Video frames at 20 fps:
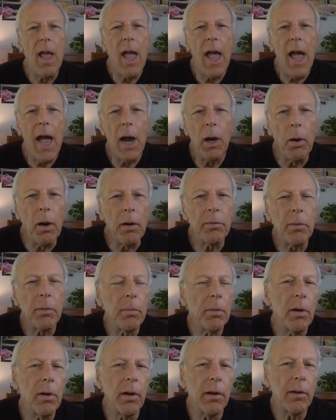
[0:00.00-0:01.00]
However,
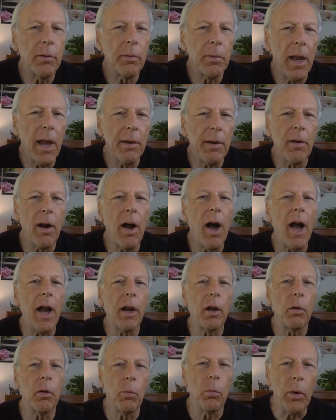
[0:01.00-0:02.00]
because we have a
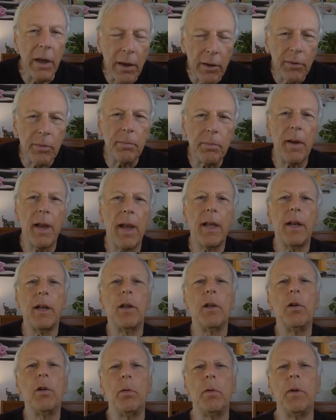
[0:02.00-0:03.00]
higher wingspan,
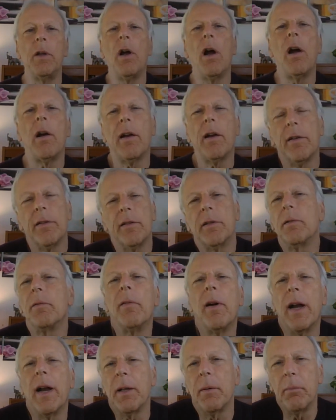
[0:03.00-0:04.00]
who we are as
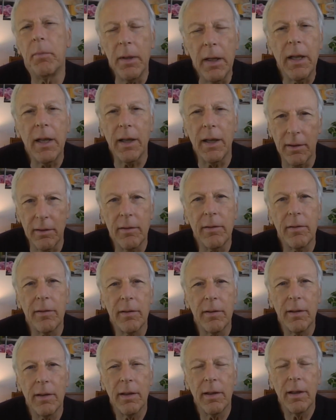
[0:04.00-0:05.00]
divine
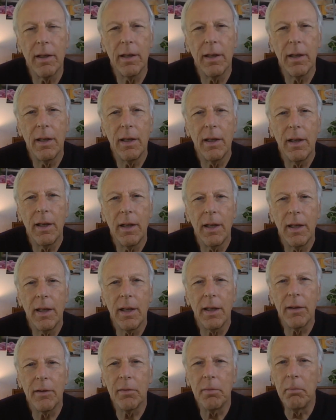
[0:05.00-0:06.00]
beings
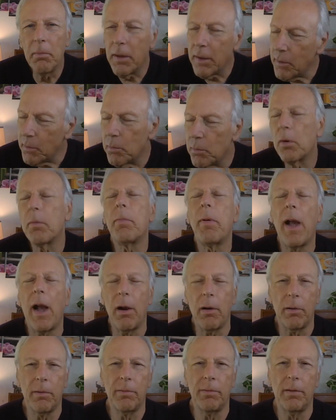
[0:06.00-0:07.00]
is much more
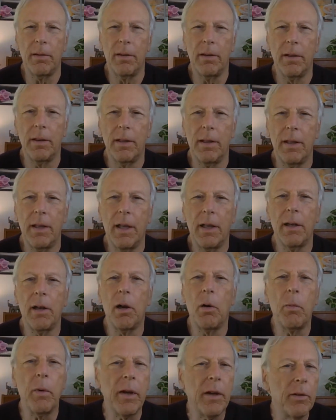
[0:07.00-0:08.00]
powerful, and our
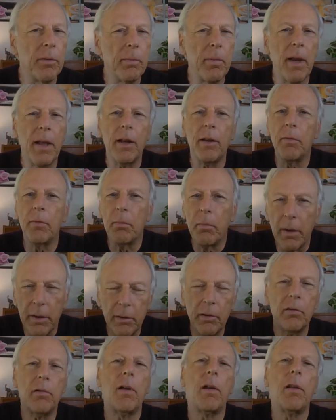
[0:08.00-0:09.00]
wingspan is
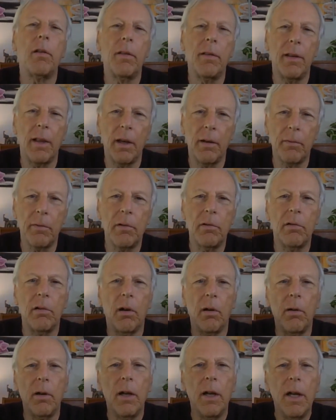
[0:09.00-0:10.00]
much greater than that of a
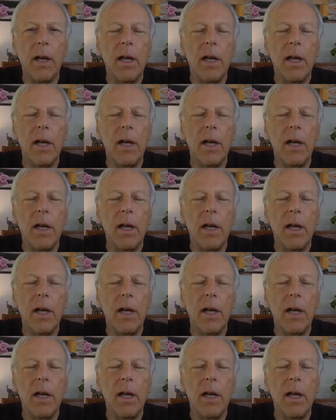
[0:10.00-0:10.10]
crow.